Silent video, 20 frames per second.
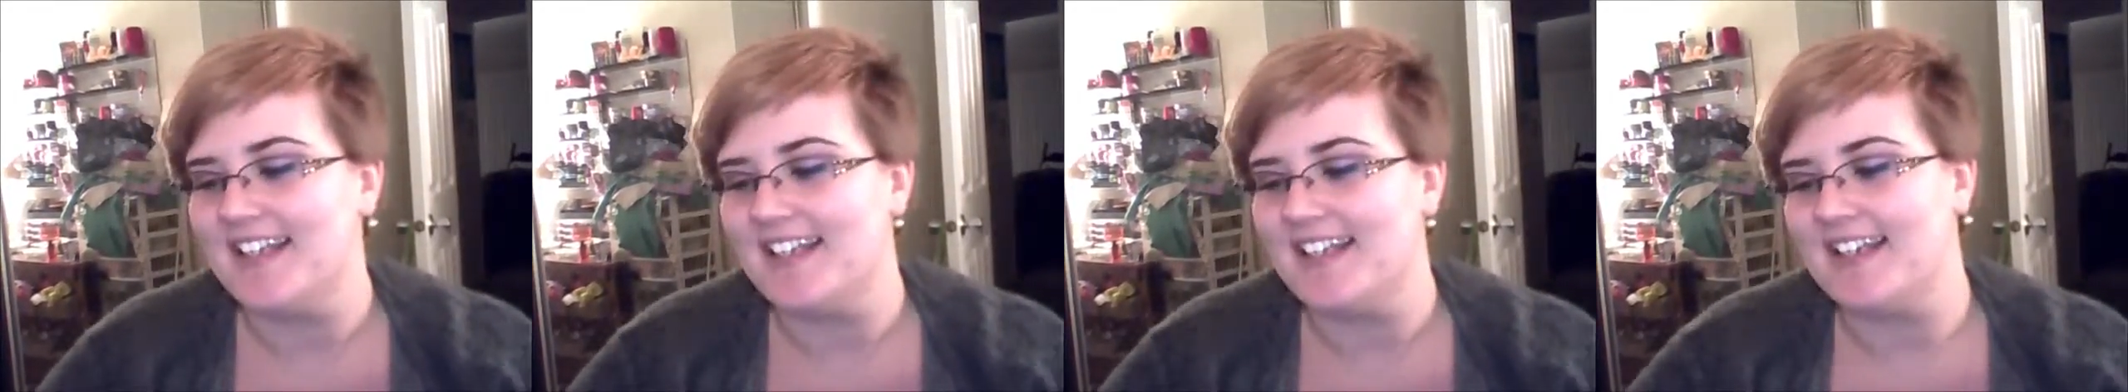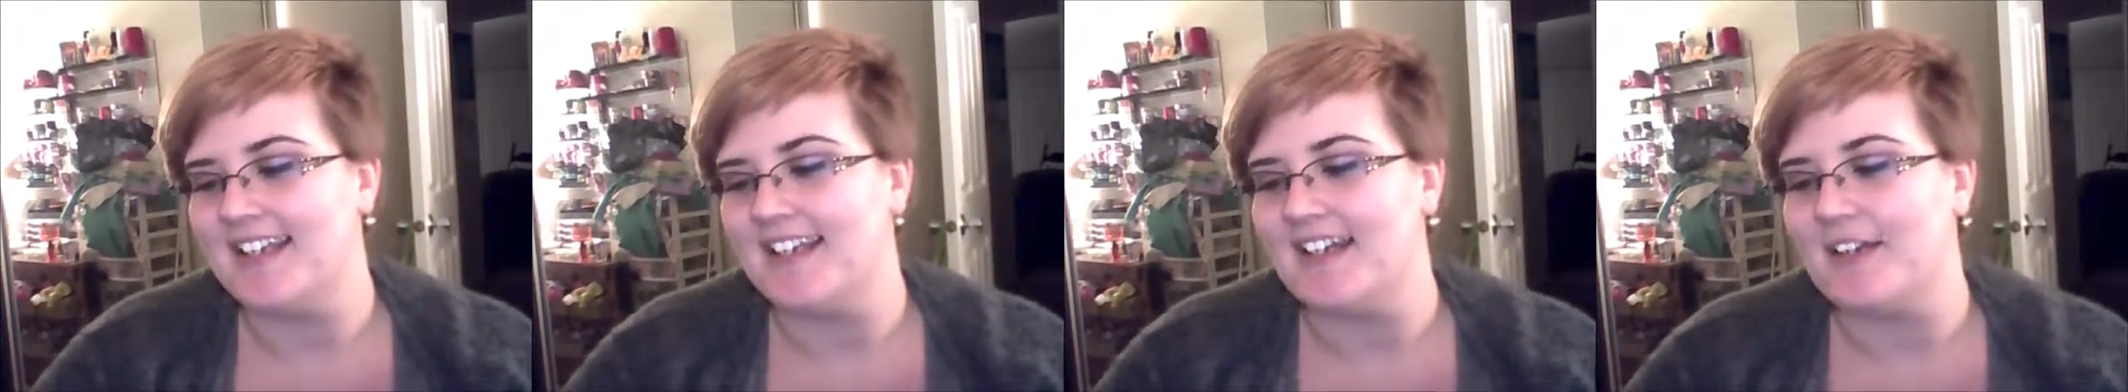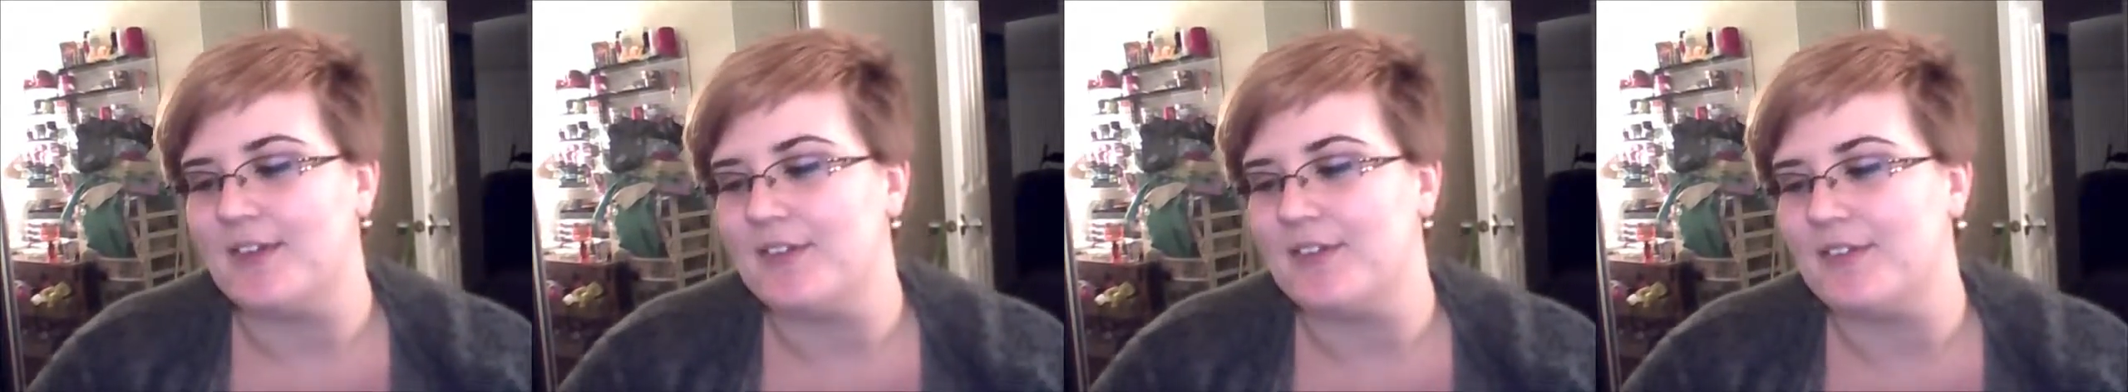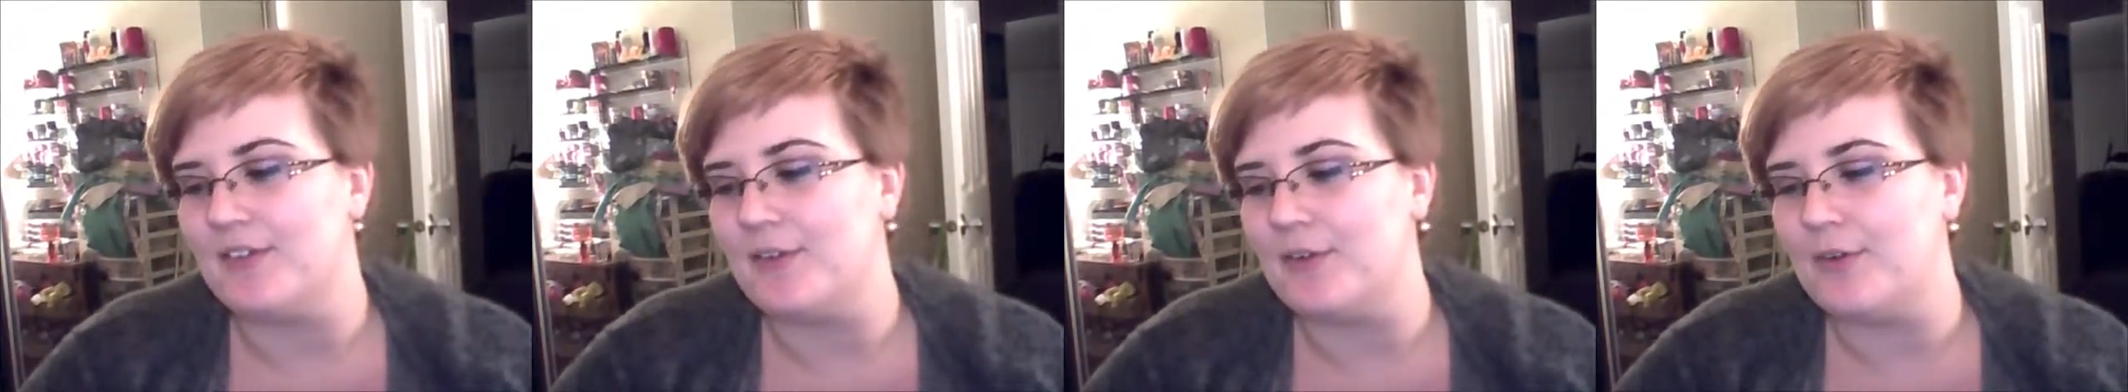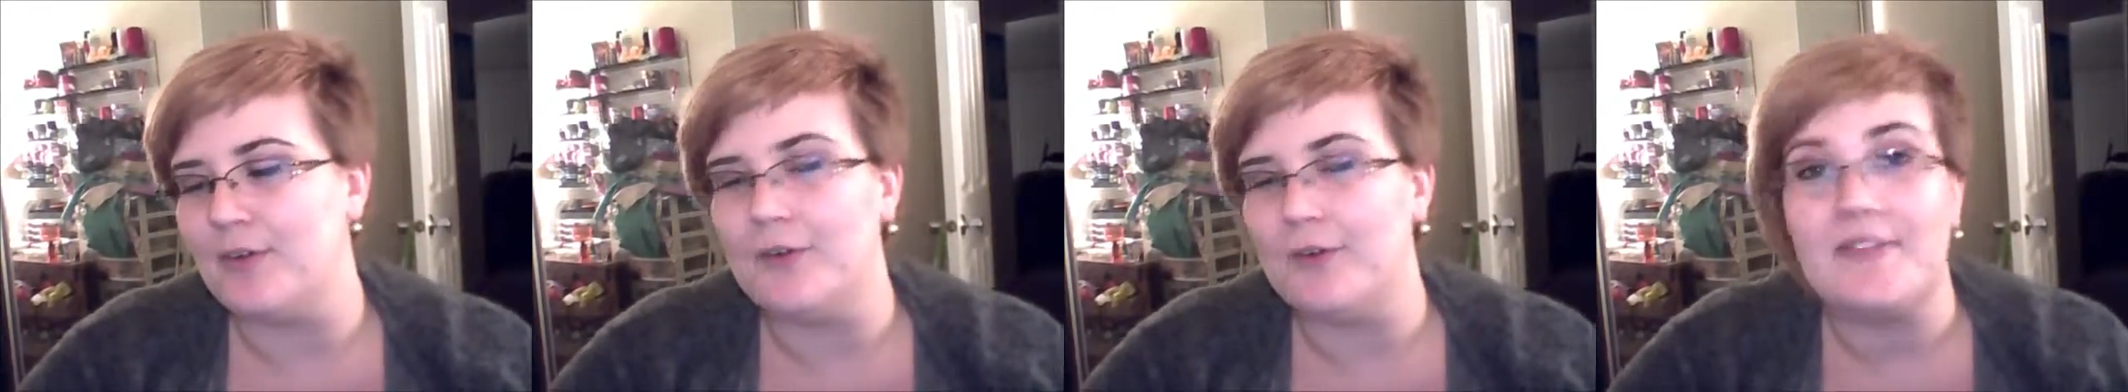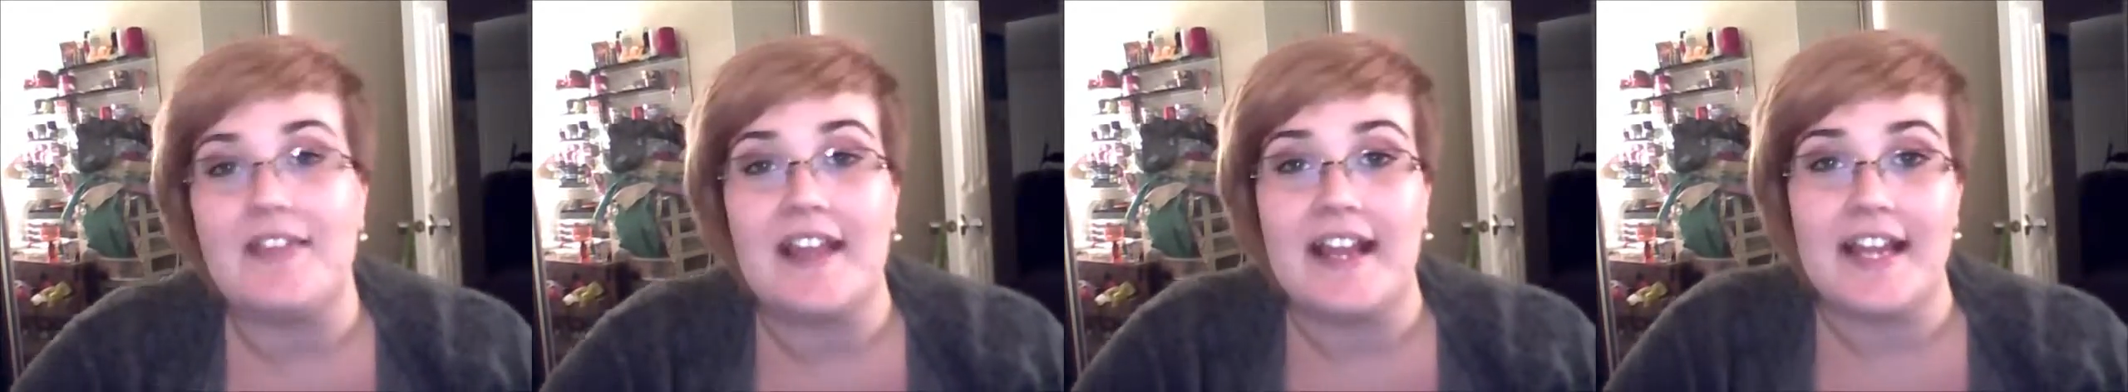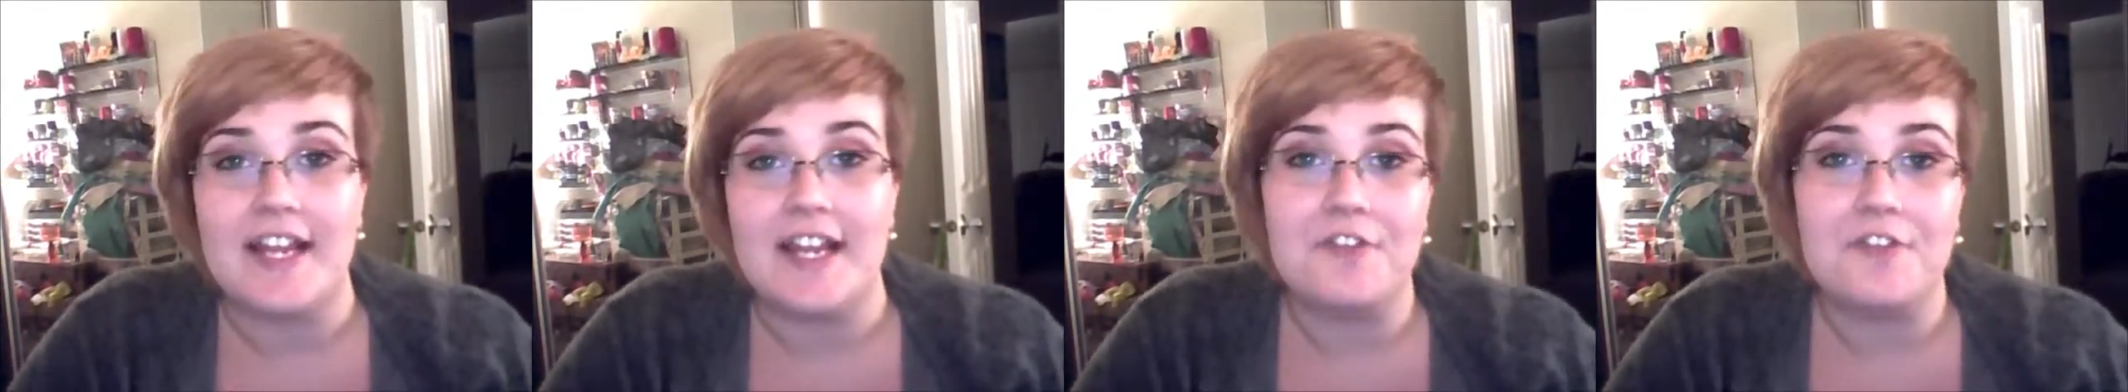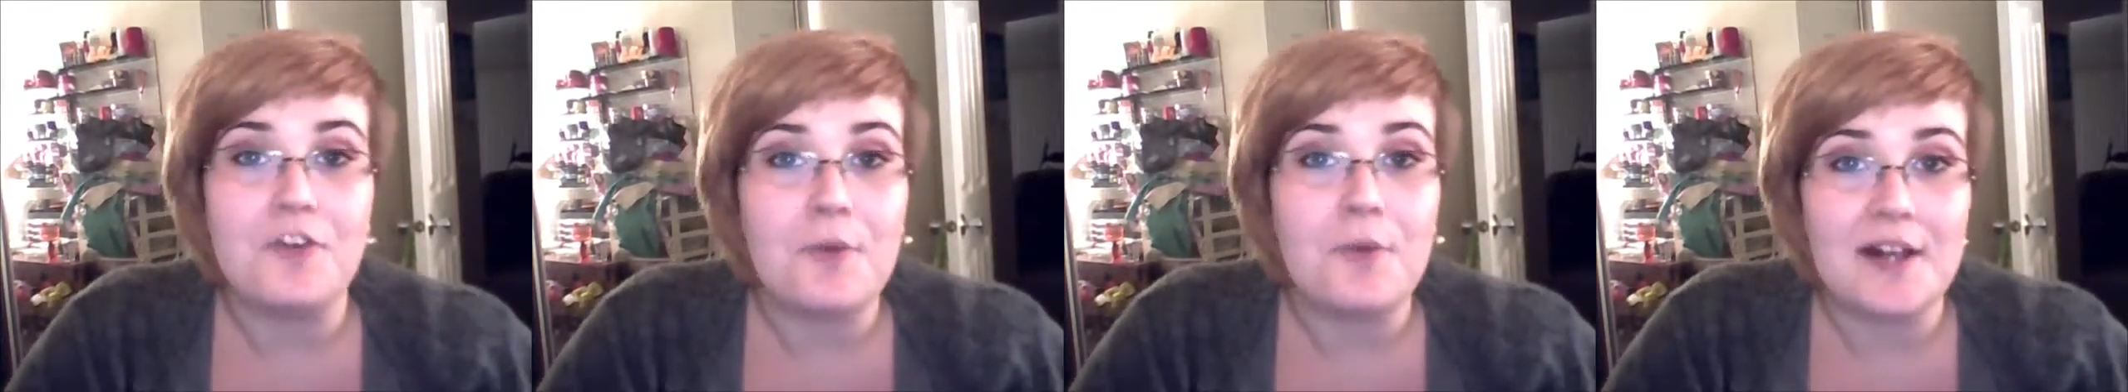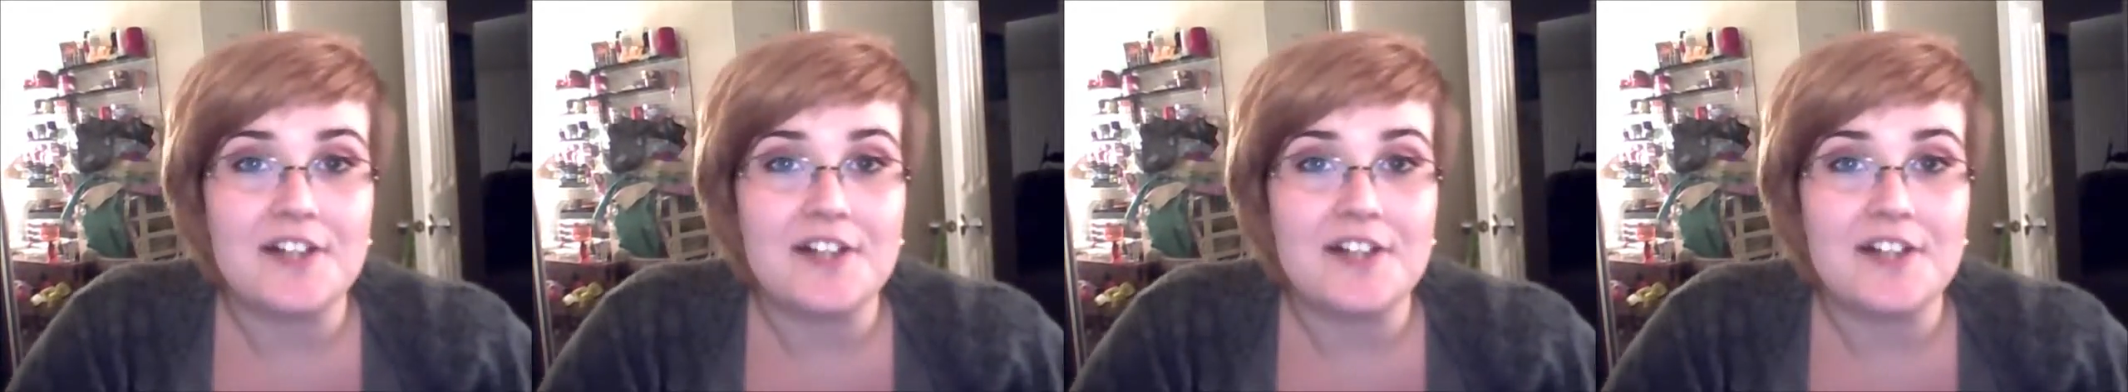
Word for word: to the best of my ability.